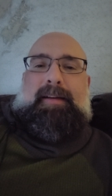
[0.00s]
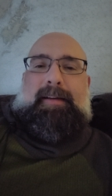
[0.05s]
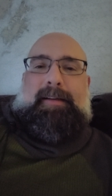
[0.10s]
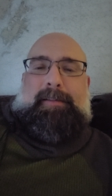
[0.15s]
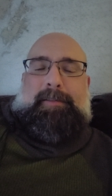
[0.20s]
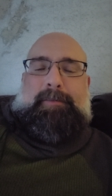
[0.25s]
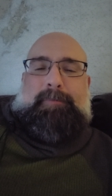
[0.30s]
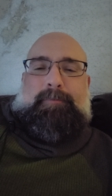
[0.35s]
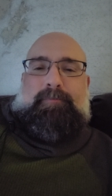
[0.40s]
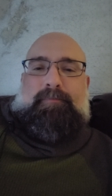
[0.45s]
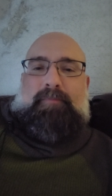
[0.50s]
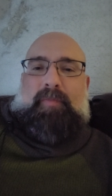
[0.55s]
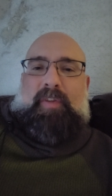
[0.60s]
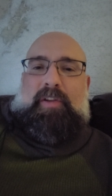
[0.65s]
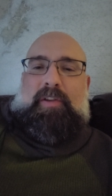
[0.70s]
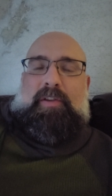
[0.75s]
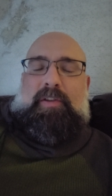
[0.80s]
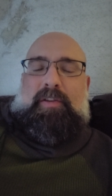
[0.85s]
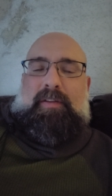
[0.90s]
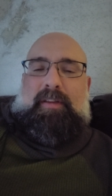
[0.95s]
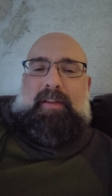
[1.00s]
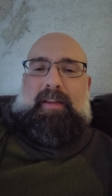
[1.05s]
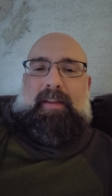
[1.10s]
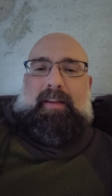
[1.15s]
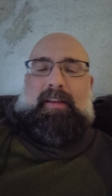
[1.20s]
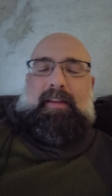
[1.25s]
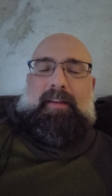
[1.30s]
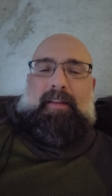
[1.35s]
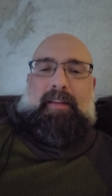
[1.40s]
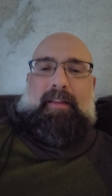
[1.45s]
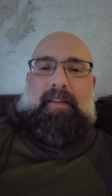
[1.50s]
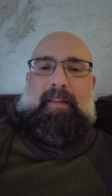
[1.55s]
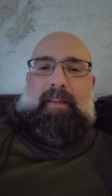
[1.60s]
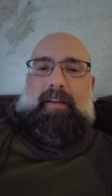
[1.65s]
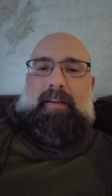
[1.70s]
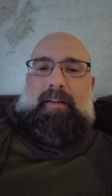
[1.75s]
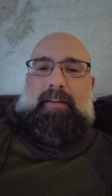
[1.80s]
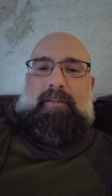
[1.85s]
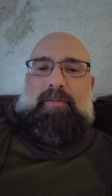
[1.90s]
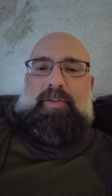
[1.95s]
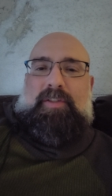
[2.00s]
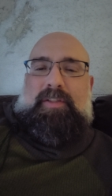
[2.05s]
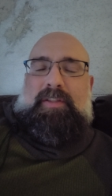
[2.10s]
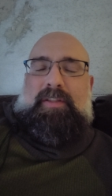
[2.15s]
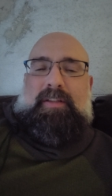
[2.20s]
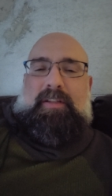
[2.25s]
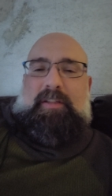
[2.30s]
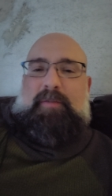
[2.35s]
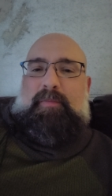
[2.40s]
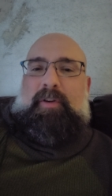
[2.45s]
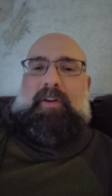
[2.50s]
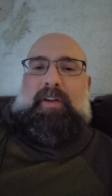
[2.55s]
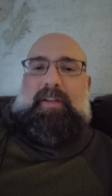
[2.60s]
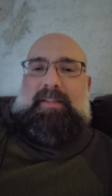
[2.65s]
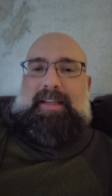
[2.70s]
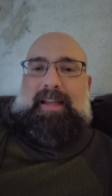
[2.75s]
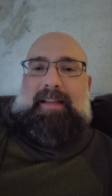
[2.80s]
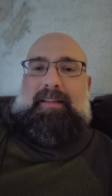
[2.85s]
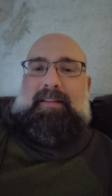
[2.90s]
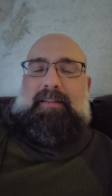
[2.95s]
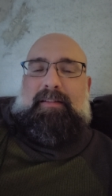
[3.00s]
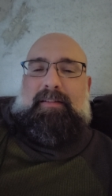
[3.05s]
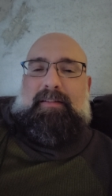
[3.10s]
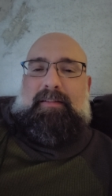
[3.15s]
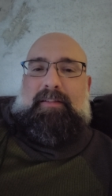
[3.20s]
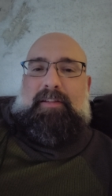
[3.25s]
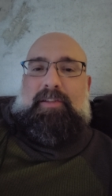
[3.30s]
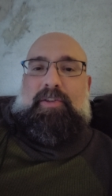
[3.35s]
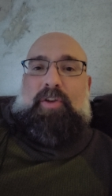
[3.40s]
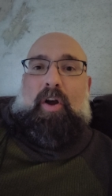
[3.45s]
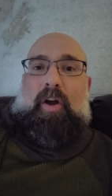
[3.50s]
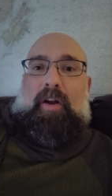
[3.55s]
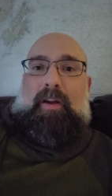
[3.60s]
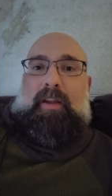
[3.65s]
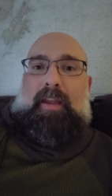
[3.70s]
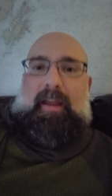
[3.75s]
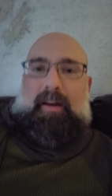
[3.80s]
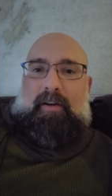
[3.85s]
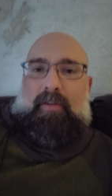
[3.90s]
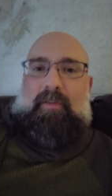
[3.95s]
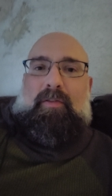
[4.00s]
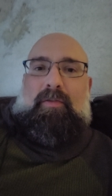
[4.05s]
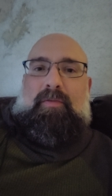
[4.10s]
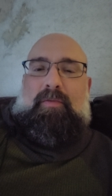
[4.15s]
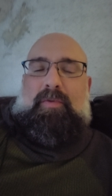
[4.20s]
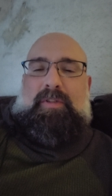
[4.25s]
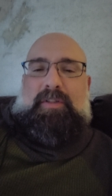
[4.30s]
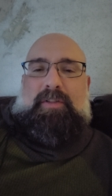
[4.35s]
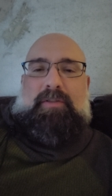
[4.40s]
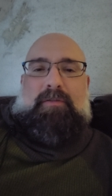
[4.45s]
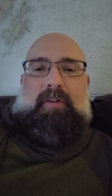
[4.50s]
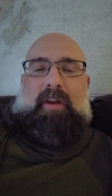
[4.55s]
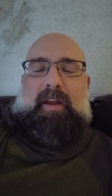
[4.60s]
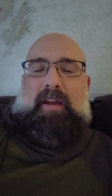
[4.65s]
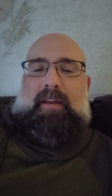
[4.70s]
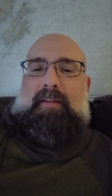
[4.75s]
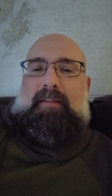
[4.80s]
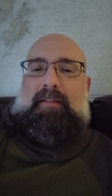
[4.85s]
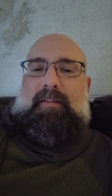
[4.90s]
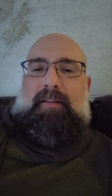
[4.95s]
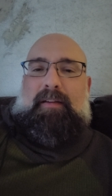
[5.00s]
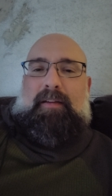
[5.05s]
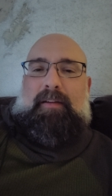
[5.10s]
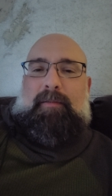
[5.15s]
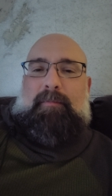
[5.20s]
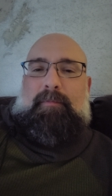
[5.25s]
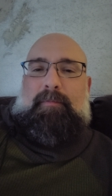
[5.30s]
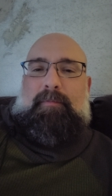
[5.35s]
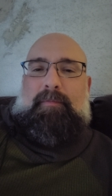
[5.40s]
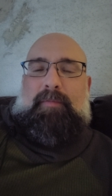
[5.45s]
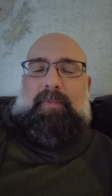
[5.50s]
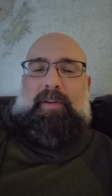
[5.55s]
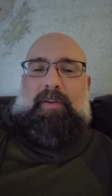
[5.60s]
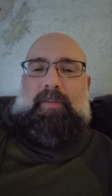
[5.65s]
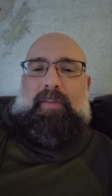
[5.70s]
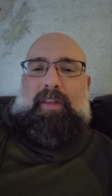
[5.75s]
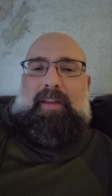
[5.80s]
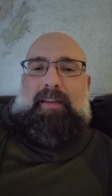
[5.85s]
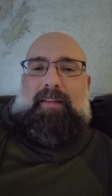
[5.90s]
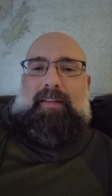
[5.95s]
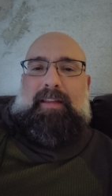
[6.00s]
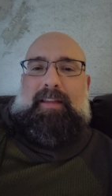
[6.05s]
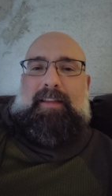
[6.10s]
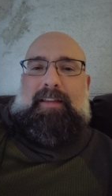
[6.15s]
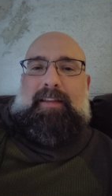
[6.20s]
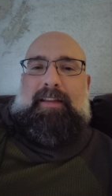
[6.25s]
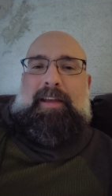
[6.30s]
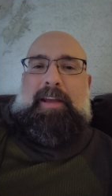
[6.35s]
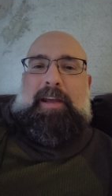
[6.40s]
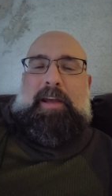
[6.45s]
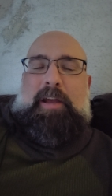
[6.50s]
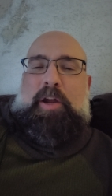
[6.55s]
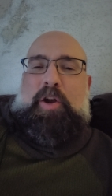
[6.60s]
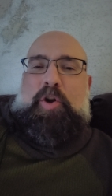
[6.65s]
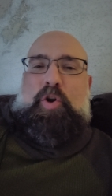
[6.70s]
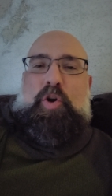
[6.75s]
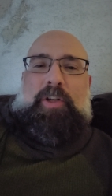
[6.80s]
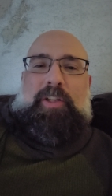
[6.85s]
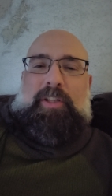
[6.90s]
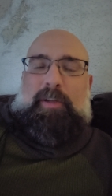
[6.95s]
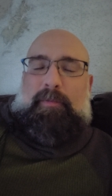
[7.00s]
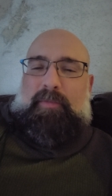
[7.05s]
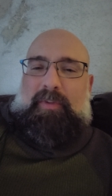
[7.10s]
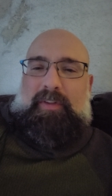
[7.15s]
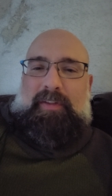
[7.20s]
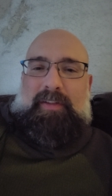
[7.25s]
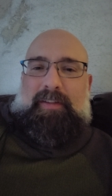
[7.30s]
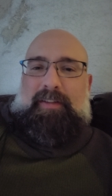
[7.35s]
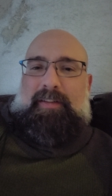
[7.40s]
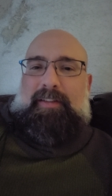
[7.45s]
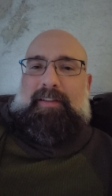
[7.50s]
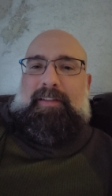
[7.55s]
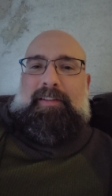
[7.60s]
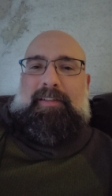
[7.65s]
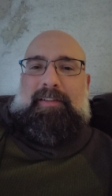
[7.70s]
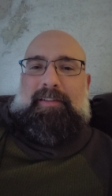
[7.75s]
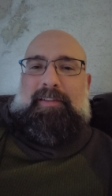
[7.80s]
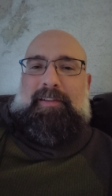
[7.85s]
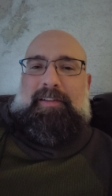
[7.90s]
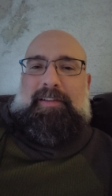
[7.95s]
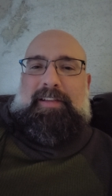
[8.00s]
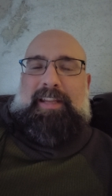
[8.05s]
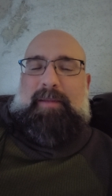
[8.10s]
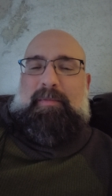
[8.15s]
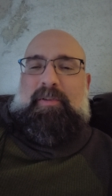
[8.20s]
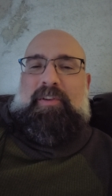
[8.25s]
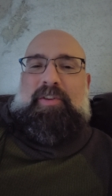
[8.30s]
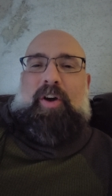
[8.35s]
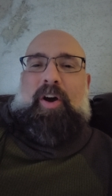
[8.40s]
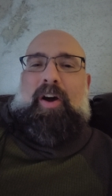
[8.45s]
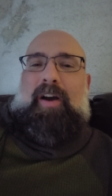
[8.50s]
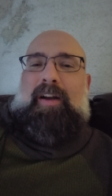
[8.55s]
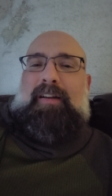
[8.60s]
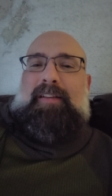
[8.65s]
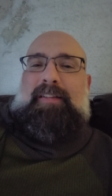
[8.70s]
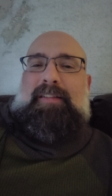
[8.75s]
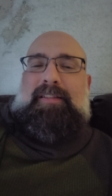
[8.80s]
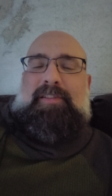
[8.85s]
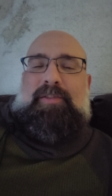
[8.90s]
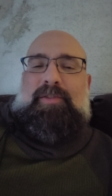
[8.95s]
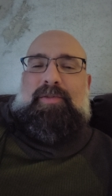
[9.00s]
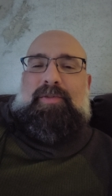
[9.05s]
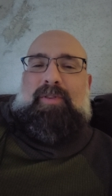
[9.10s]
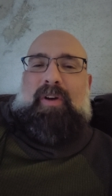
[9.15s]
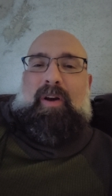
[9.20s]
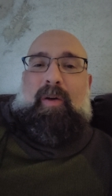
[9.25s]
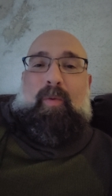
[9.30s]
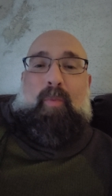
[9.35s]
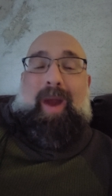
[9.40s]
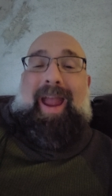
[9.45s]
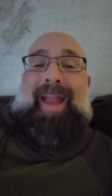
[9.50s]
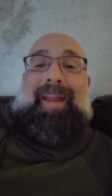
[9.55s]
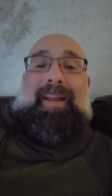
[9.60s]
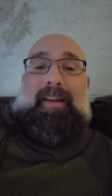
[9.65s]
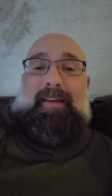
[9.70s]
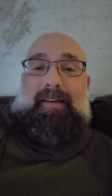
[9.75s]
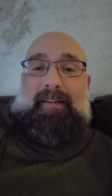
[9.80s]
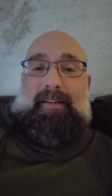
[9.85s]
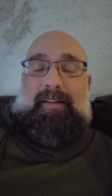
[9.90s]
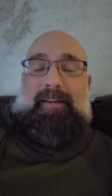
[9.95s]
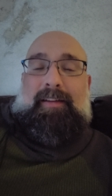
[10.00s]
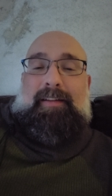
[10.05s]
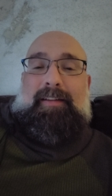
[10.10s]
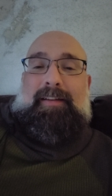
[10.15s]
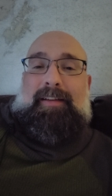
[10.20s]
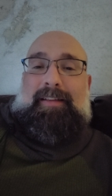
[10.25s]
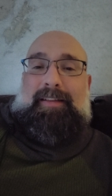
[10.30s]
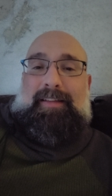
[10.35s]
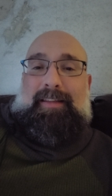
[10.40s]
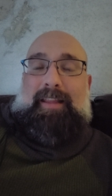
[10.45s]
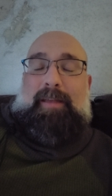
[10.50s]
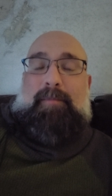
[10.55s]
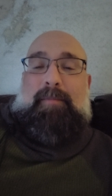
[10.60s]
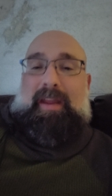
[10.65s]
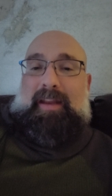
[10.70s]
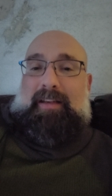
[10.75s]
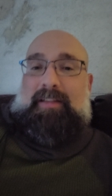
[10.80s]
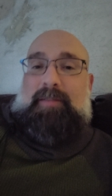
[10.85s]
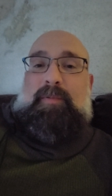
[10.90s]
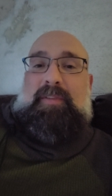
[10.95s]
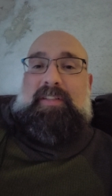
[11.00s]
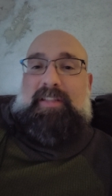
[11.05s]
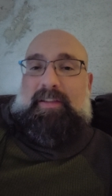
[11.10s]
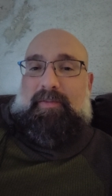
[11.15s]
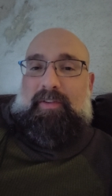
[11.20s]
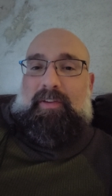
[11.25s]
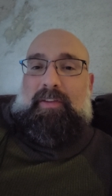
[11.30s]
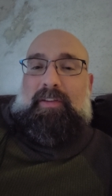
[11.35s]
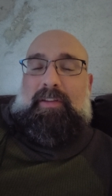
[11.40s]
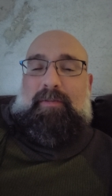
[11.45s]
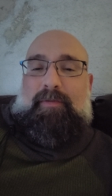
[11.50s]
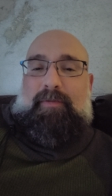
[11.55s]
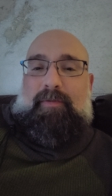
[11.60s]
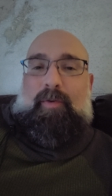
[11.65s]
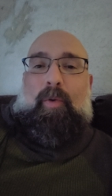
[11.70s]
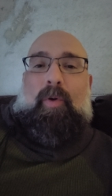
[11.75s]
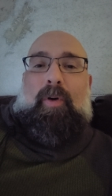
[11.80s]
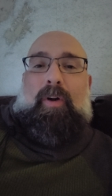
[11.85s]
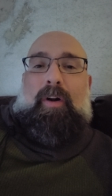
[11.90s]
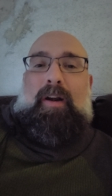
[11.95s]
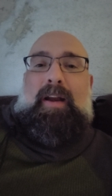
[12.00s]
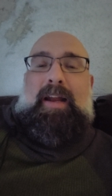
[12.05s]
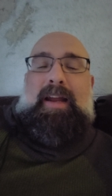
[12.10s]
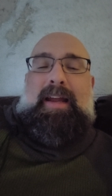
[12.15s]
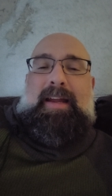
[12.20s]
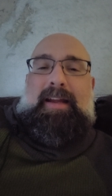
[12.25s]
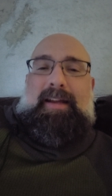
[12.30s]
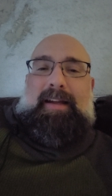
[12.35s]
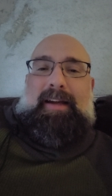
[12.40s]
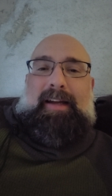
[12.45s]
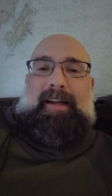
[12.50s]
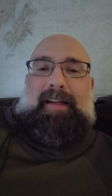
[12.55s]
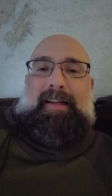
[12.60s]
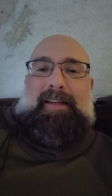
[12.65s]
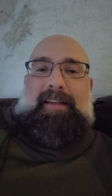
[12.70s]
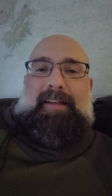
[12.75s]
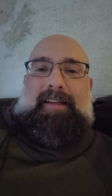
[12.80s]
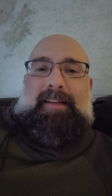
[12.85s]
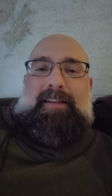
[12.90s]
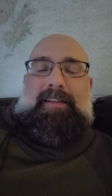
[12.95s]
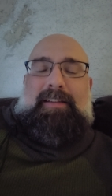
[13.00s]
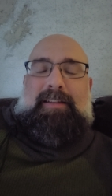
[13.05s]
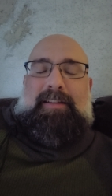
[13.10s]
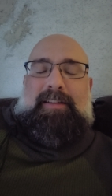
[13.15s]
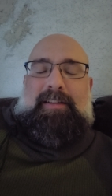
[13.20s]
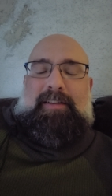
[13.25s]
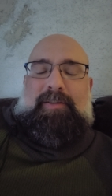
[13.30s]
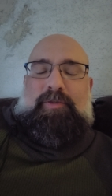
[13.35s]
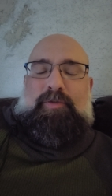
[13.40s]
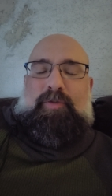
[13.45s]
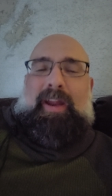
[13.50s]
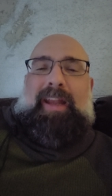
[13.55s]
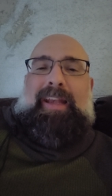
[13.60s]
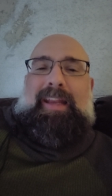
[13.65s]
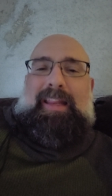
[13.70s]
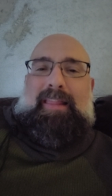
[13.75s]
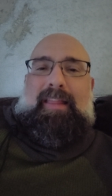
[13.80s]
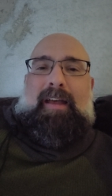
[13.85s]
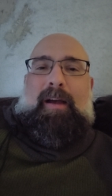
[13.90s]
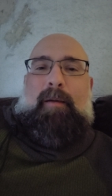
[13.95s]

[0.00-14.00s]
Um, and then just the experience at the, the dog kennel was great. Um, you know, they, they hooked up the, the team of dogs to a wagon uh, that they made specifically for uh, training